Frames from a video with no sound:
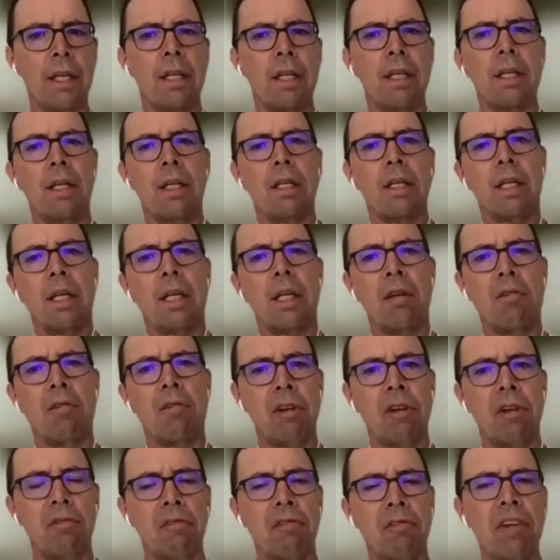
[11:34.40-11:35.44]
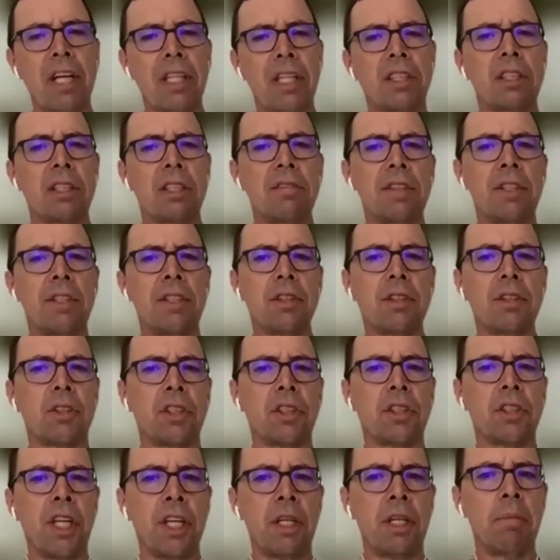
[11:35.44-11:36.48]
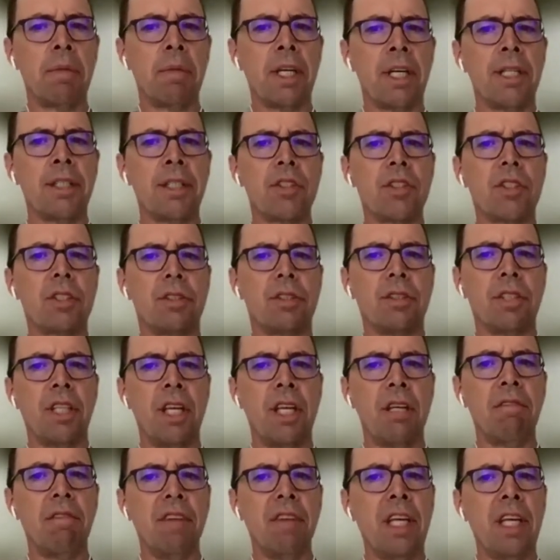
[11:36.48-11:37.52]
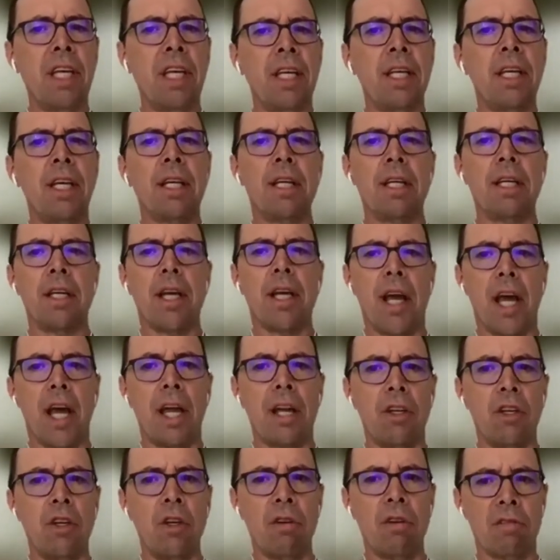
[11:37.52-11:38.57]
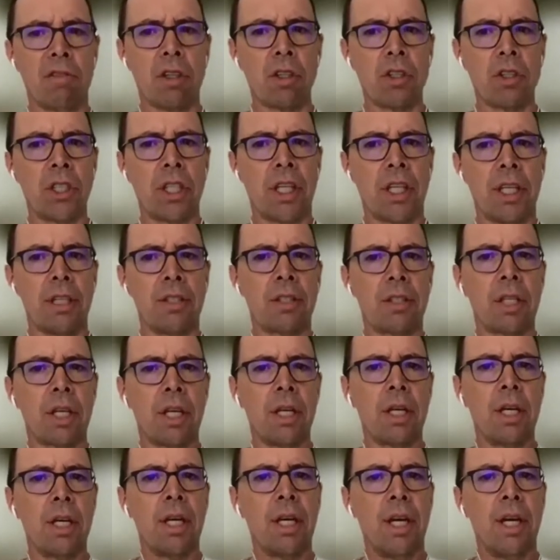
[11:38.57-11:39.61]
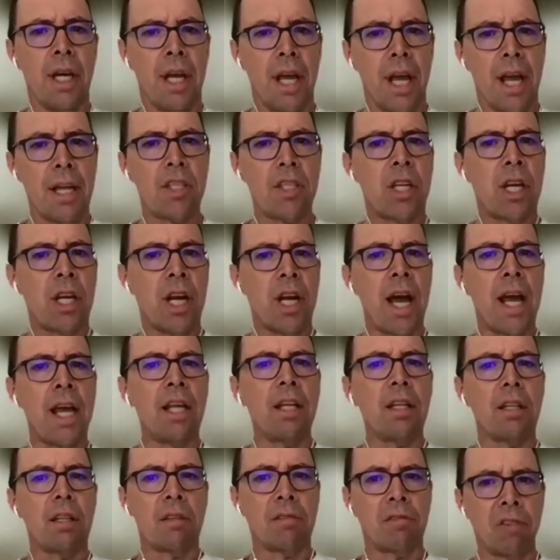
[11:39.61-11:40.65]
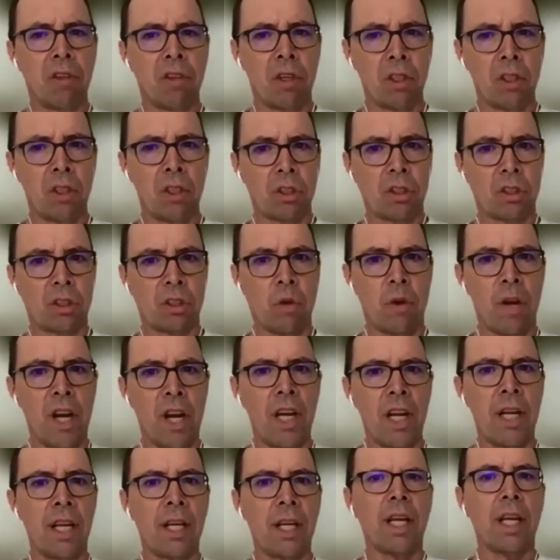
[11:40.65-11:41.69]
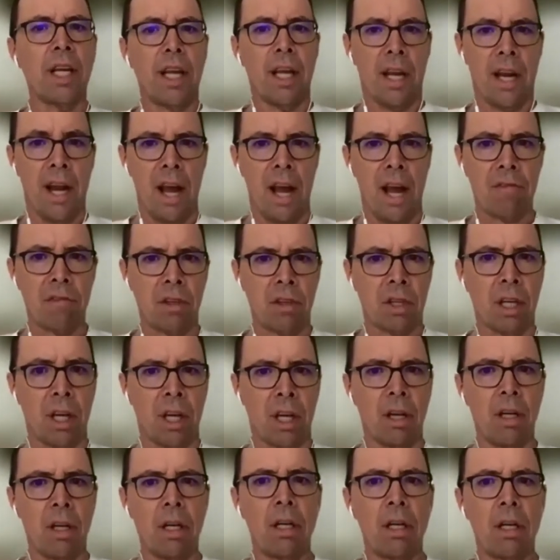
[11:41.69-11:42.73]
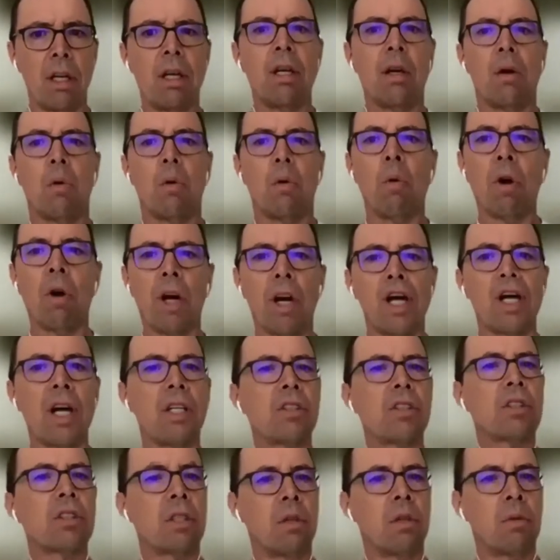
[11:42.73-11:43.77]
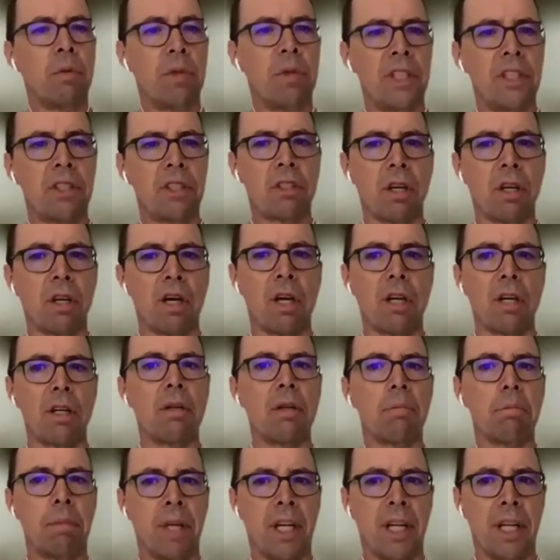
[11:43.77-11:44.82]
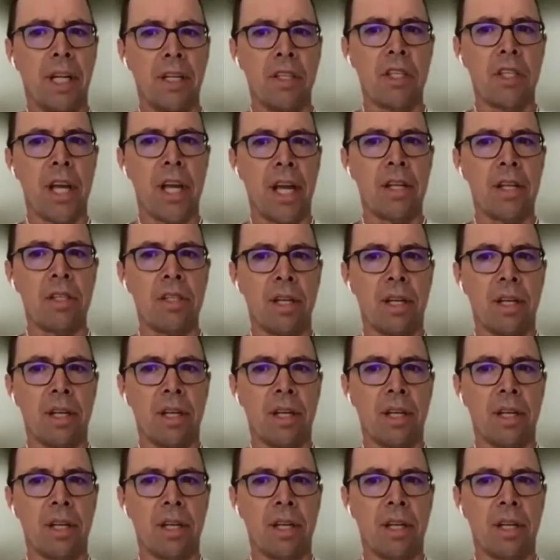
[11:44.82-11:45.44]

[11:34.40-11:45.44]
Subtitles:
in film festivals, cinemas, TV, and universities. And tonight, the first screening in Africa. Where else could we start but in Tangier?